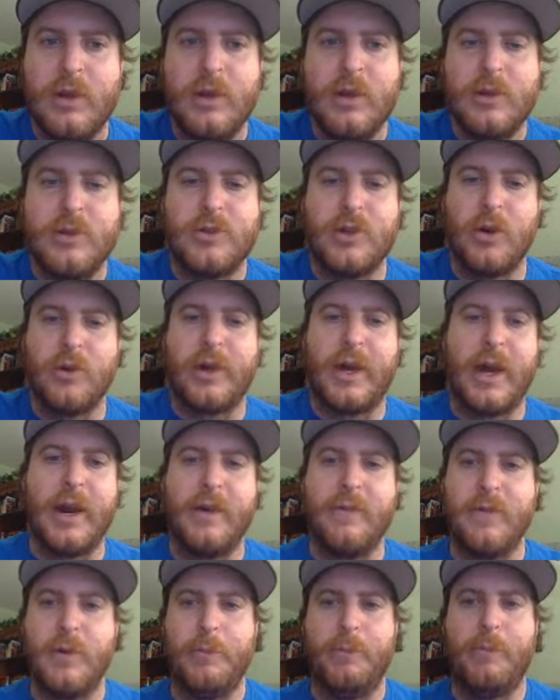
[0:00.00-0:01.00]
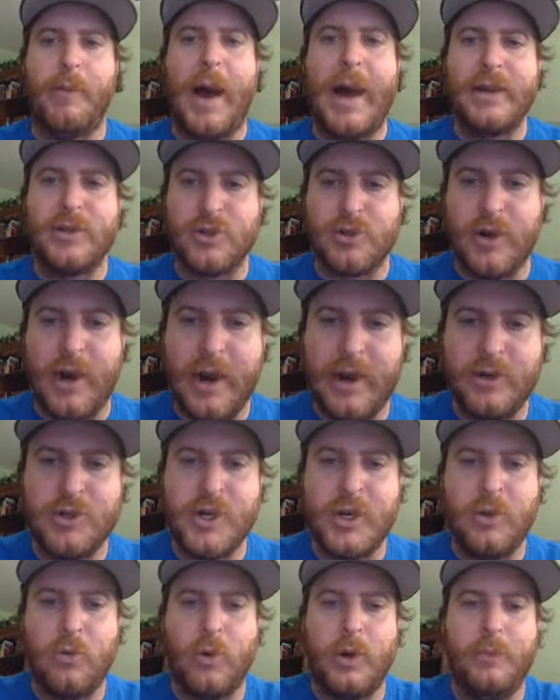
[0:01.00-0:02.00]
So kind of my
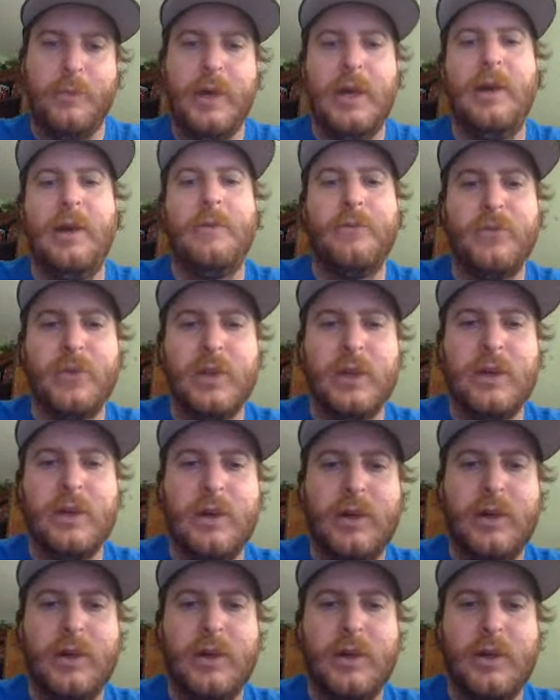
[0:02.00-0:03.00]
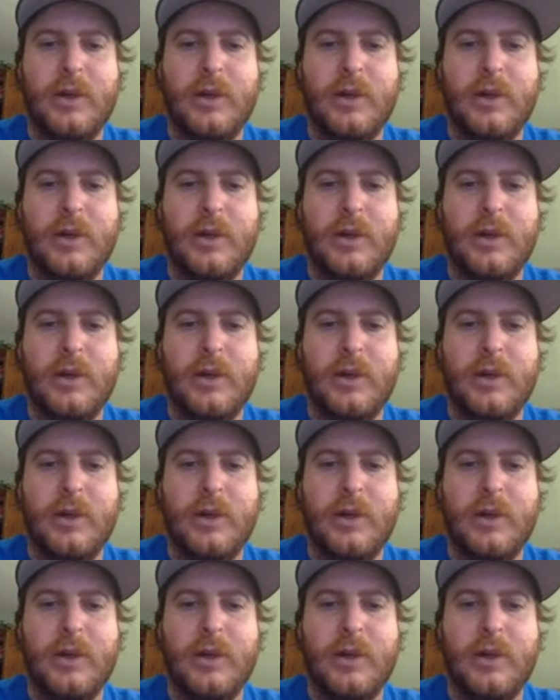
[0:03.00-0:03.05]
strategy would be to